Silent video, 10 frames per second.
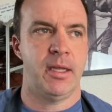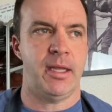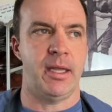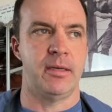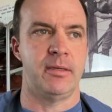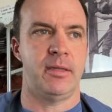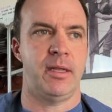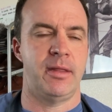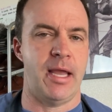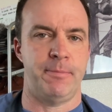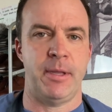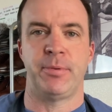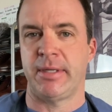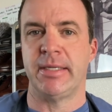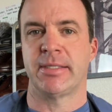and in that people
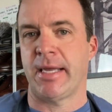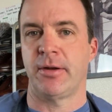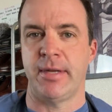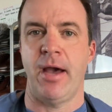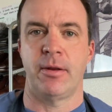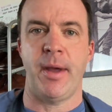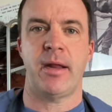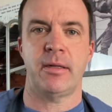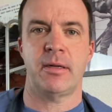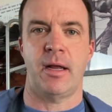need to settle down about it.